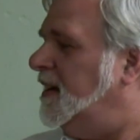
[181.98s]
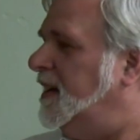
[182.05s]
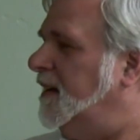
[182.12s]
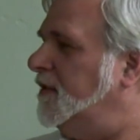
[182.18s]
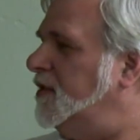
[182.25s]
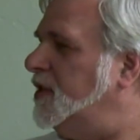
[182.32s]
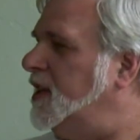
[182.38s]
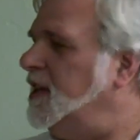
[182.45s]

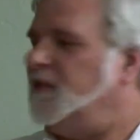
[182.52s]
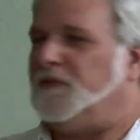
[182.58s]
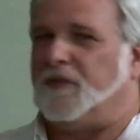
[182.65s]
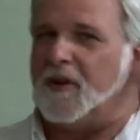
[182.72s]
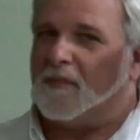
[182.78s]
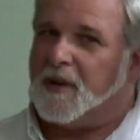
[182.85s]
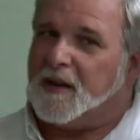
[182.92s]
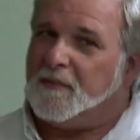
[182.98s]
Everything
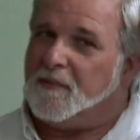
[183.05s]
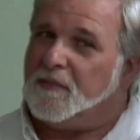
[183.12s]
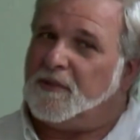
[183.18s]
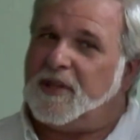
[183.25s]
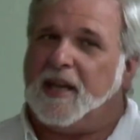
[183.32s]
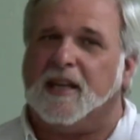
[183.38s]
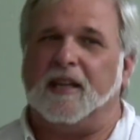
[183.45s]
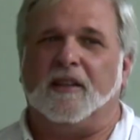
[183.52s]
from I'm
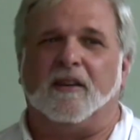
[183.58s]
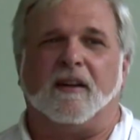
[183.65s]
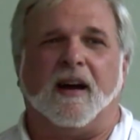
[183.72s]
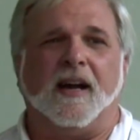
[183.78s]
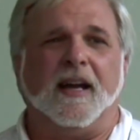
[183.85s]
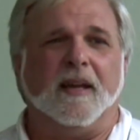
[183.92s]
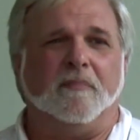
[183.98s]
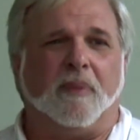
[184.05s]
taking their
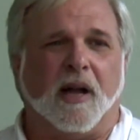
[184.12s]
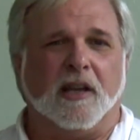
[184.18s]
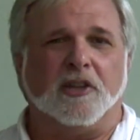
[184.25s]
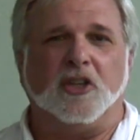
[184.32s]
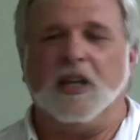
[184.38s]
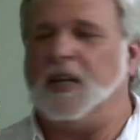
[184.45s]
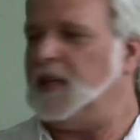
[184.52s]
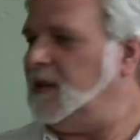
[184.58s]
eye and
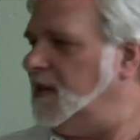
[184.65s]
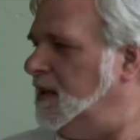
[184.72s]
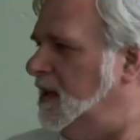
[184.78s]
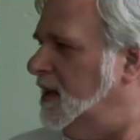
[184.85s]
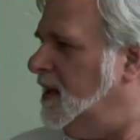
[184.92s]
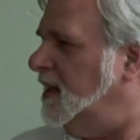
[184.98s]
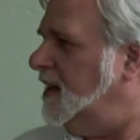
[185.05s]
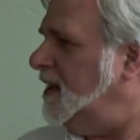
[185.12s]
polishing it,
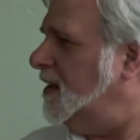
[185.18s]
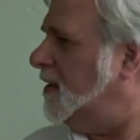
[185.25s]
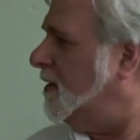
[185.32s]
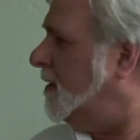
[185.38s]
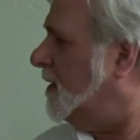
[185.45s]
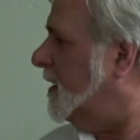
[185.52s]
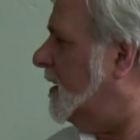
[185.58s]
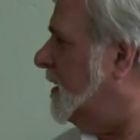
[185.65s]

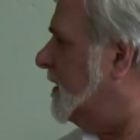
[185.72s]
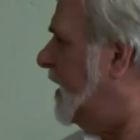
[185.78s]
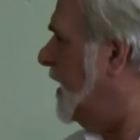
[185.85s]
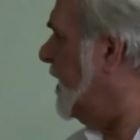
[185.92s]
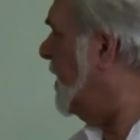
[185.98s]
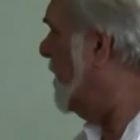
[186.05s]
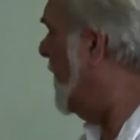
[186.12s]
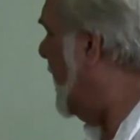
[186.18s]

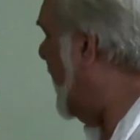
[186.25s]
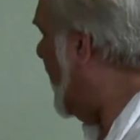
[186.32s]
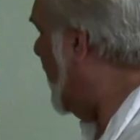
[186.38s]
taking their eye